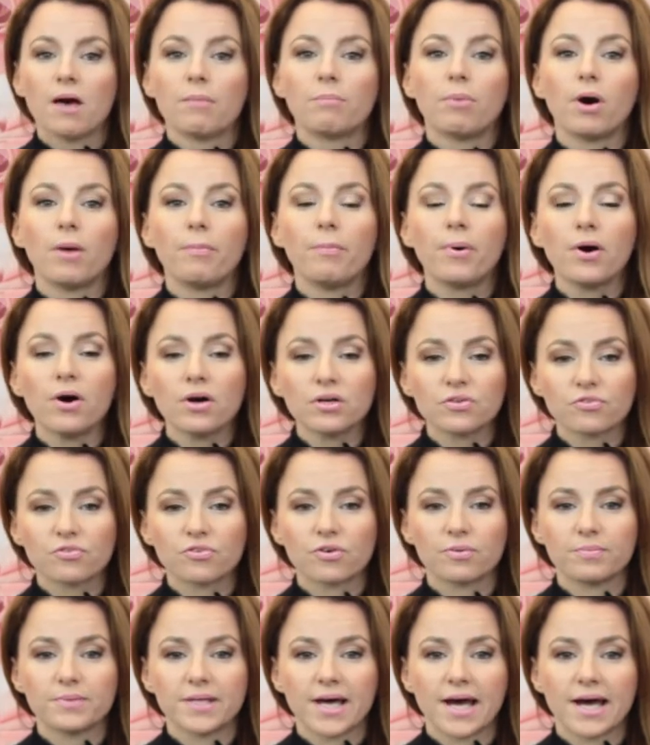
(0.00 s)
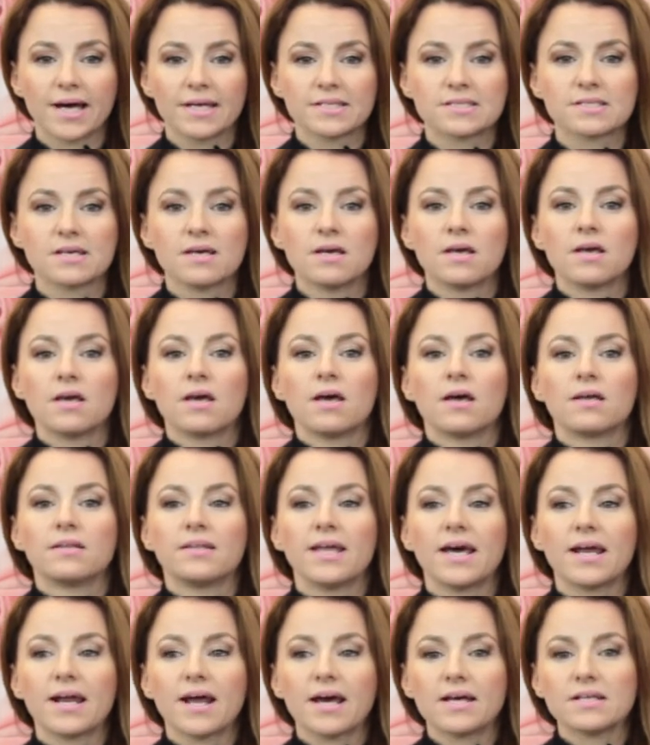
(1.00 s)
But apart from that,
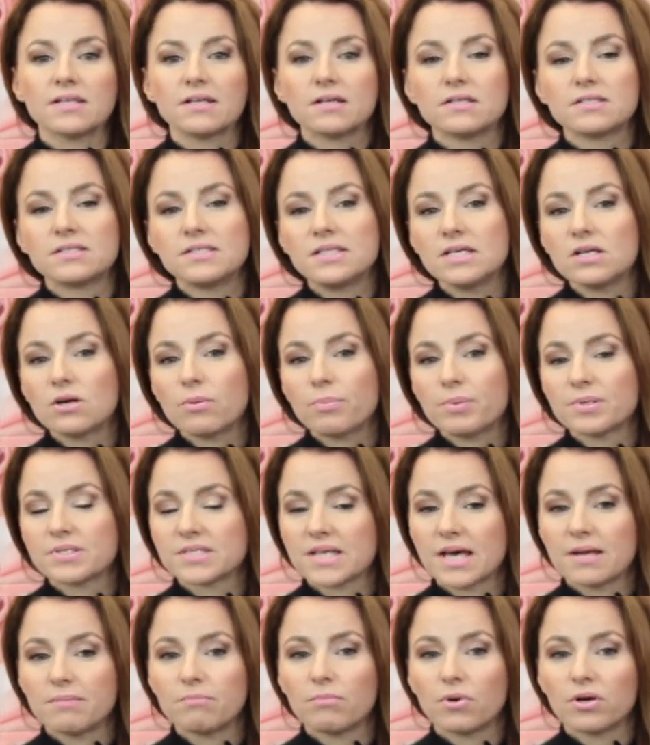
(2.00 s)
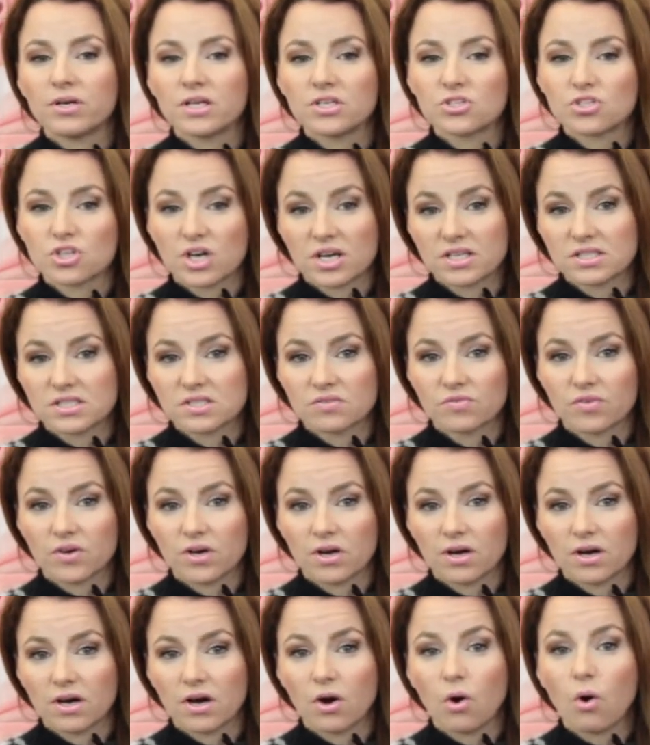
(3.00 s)
there are 0% money
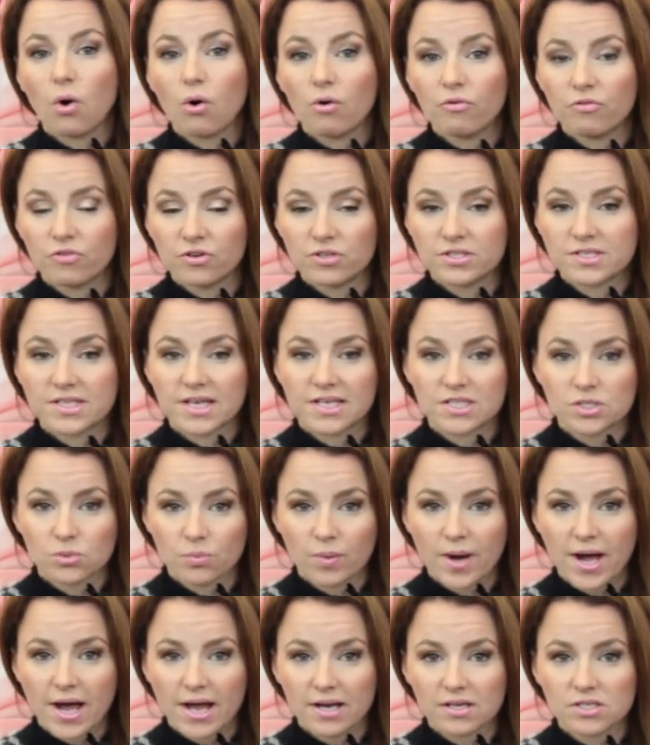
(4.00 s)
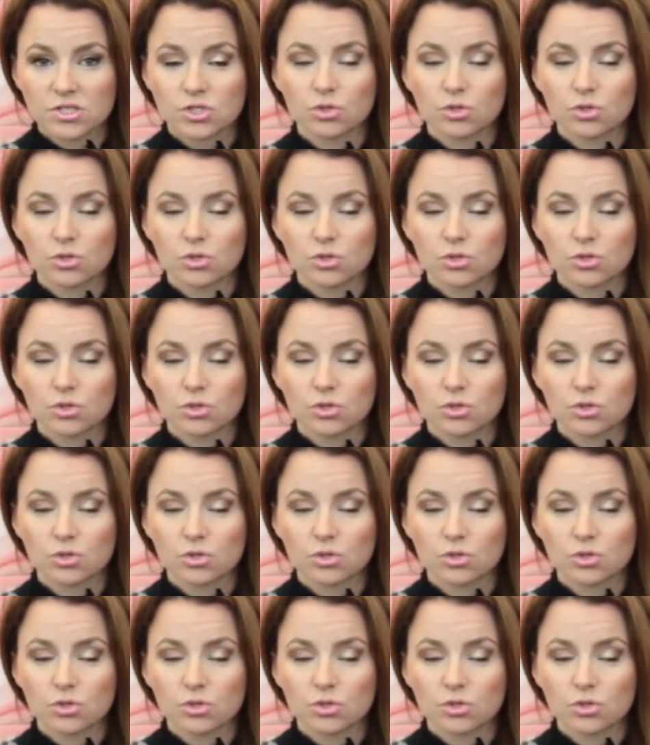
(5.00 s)
transfer offers as well.